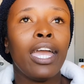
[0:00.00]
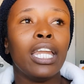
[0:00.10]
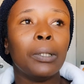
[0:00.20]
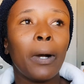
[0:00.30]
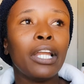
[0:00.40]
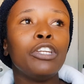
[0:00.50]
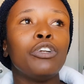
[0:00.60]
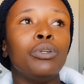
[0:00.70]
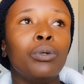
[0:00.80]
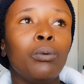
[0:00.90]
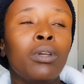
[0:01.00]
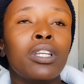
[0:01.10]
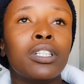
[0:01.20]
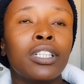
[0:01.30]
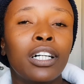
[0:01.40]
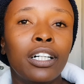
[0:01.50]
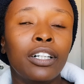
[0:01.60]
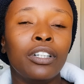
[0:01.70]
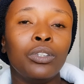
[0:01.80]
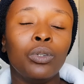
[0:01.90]
And what you do is
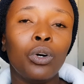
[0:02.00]
you